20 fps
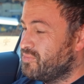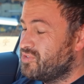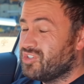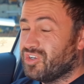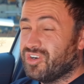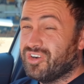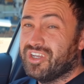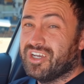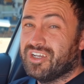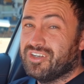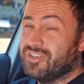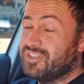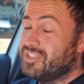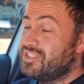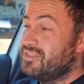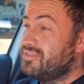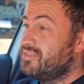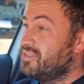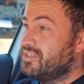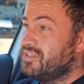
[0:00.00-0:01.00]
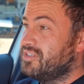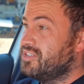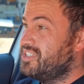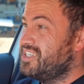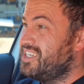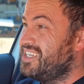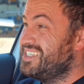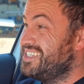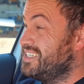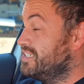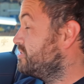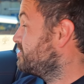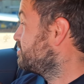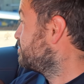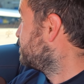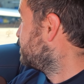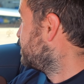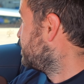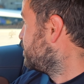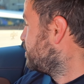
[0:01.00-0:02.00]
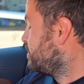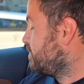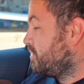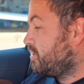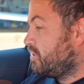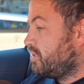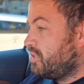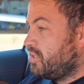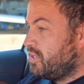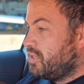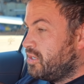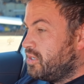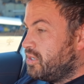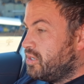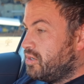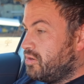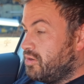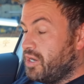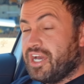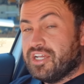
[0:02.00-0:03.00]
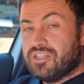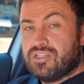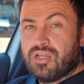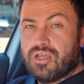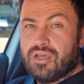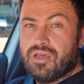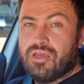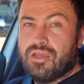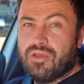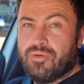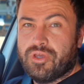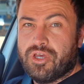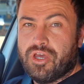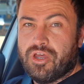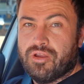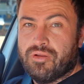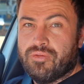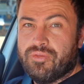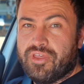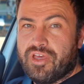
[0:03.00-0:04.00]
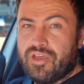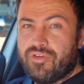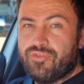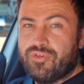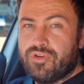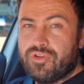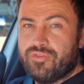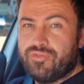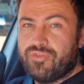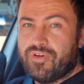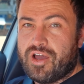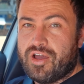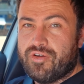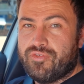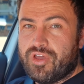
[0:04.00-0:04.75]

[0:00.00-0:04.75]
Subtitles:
sorry, I know it's hideous. Right, here we go, the A45